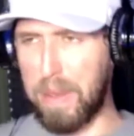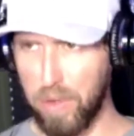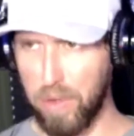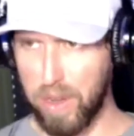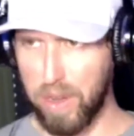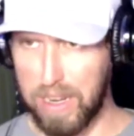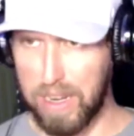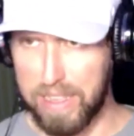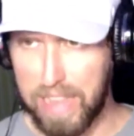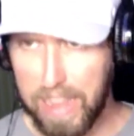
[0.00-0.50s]

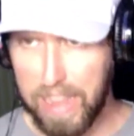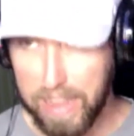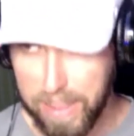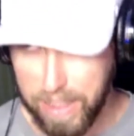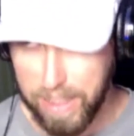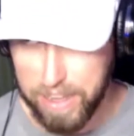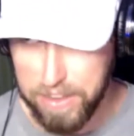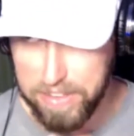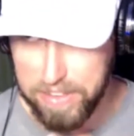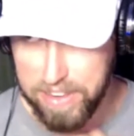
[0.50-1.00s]
going to take,
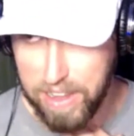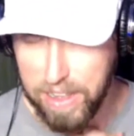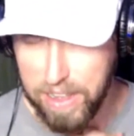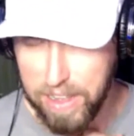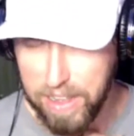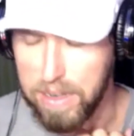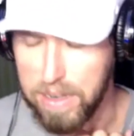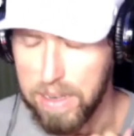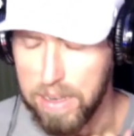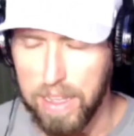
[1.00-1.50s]
like you
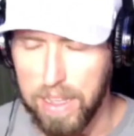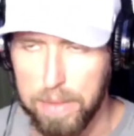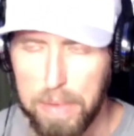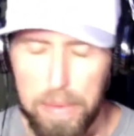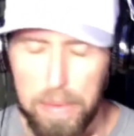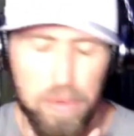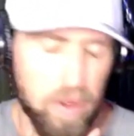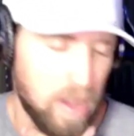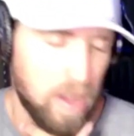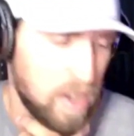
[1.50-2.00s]
said, like
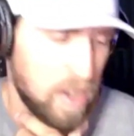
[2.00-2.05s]
people are going to